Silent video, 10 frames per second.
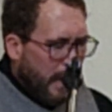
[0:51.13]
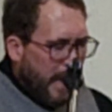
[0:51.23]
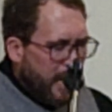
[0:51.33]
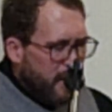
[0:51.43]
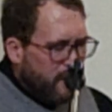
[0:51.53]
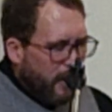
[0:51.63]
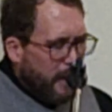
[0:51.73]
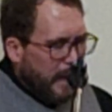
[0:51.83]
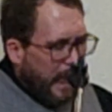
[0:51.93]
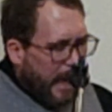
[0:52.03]
And it's
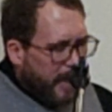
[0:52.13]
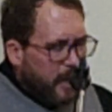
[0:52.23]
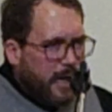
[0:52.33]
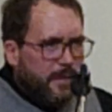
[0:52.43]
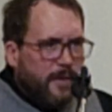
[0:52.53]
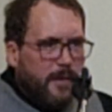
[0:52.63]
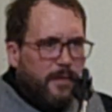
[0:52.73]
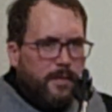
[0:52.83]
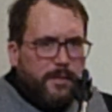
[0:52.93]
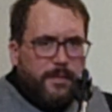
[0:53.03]
very likely
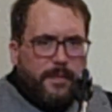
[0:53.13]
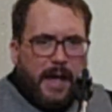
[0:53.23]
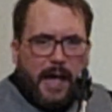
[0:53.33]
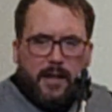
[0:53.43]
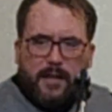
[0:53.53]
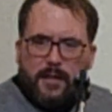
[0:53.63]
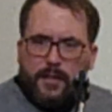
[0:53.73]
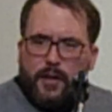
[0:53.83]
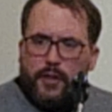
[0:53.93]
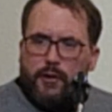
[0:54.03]
that
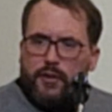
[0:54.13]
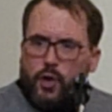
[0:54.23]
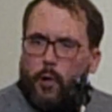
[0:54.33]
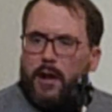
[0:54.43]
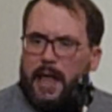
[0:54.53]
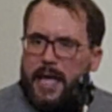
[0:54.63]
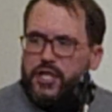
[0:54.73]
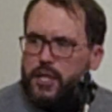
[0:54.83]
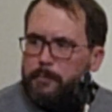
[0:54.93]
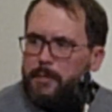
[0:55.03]
there's a
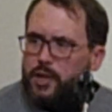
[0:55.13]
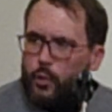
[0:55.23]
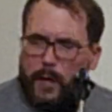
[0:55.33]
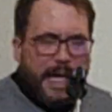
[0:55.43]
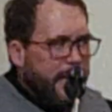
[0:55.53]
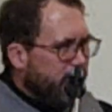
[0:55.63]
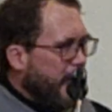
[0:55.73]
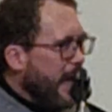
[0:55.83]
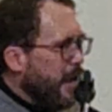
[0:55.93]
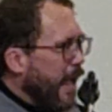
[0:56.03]
correlation between
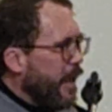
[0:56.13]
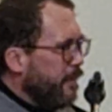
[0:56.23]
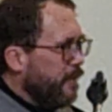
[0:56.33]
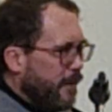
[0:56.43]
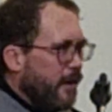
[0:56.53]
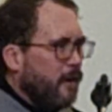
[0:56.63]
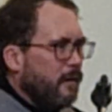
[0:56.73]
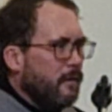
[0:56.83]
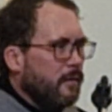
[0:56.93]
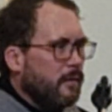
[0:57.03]
that and
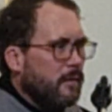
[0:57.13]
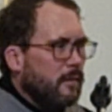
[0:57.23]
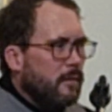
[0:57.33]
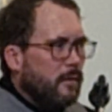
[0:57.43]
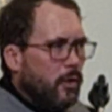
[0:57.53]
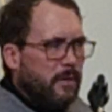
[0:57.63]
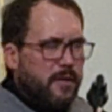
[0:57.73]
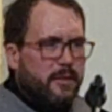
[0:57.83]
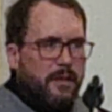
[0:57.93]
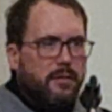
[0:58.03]
their
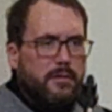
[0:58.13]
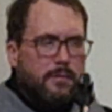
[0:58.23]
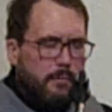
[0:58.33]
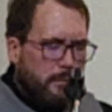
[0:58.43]
homelessness.